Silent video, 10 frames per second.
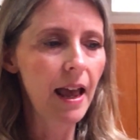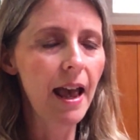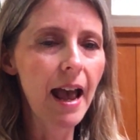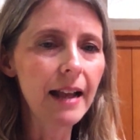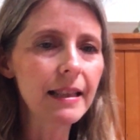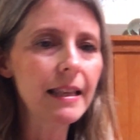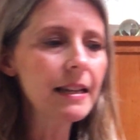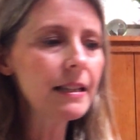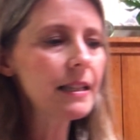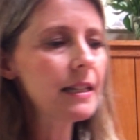And
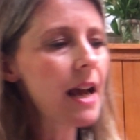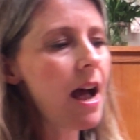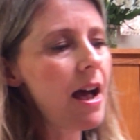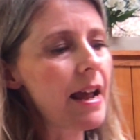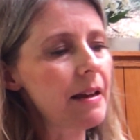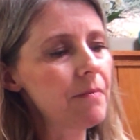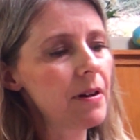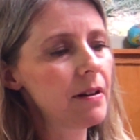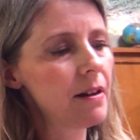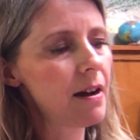this time,
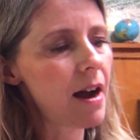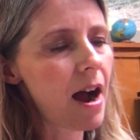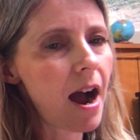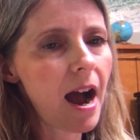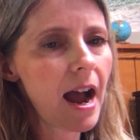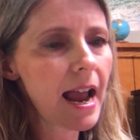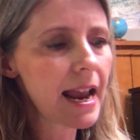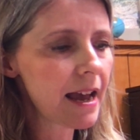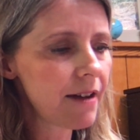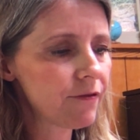I
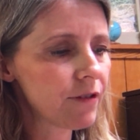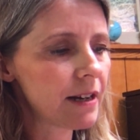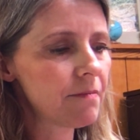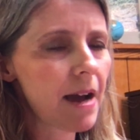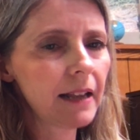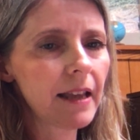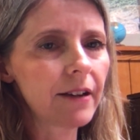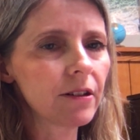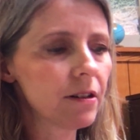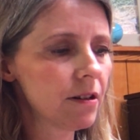have written my
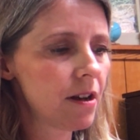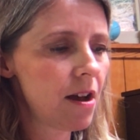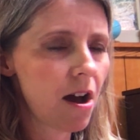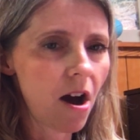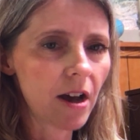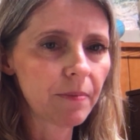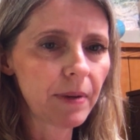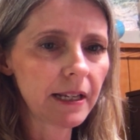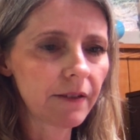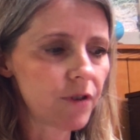letter on a
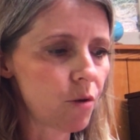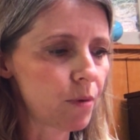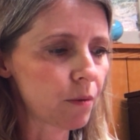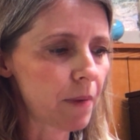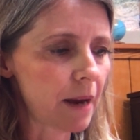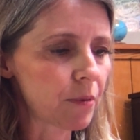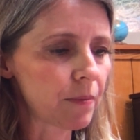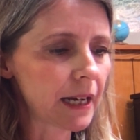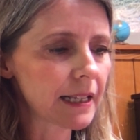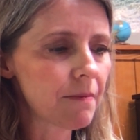piece of notebook paper
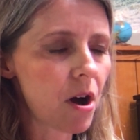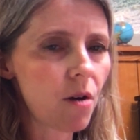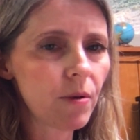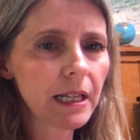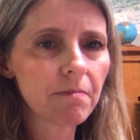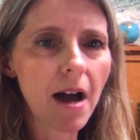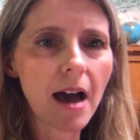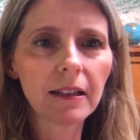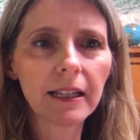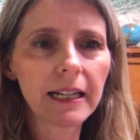because I'm always
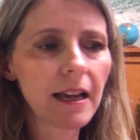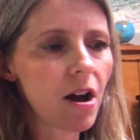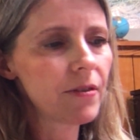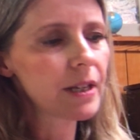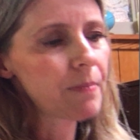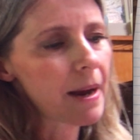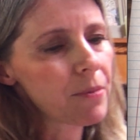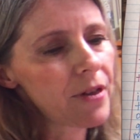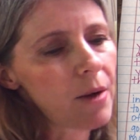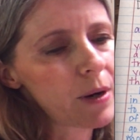modeling it on this paper
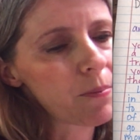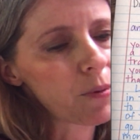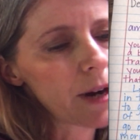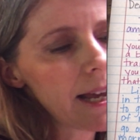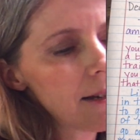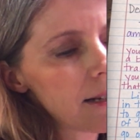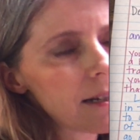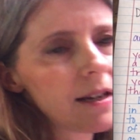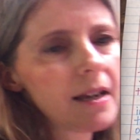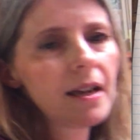that we print.
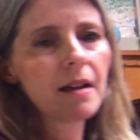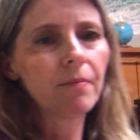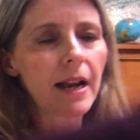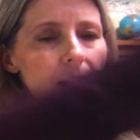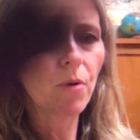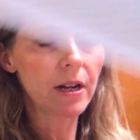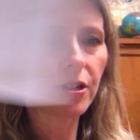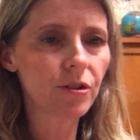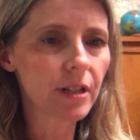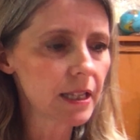But I wanted
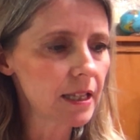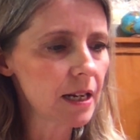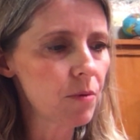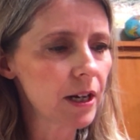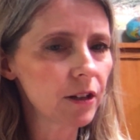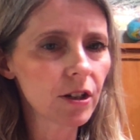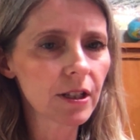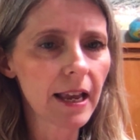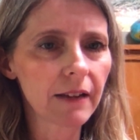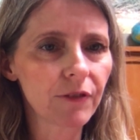you to see what it looks
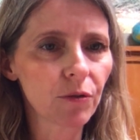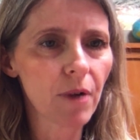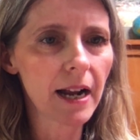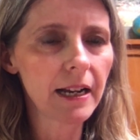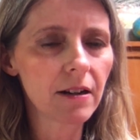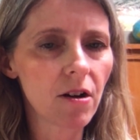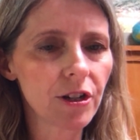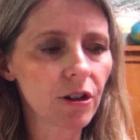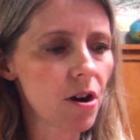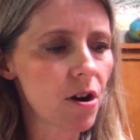like if you're writing on
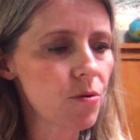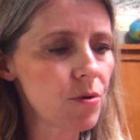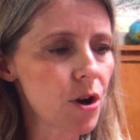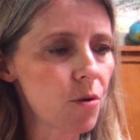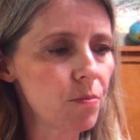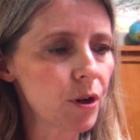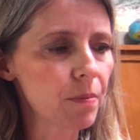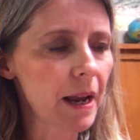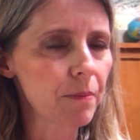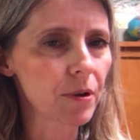your own notebook
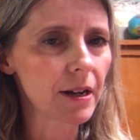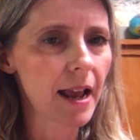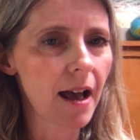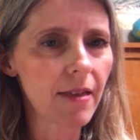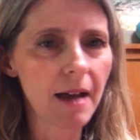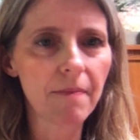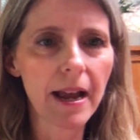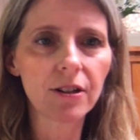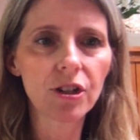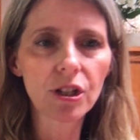paper and how that
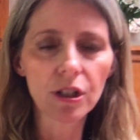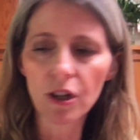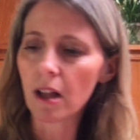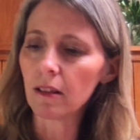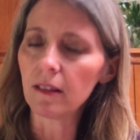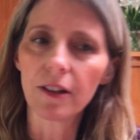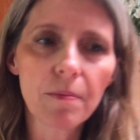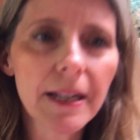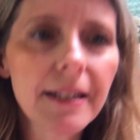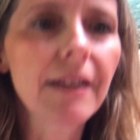might just look a little
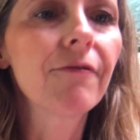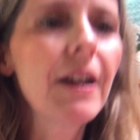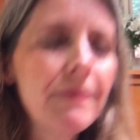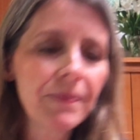bit different.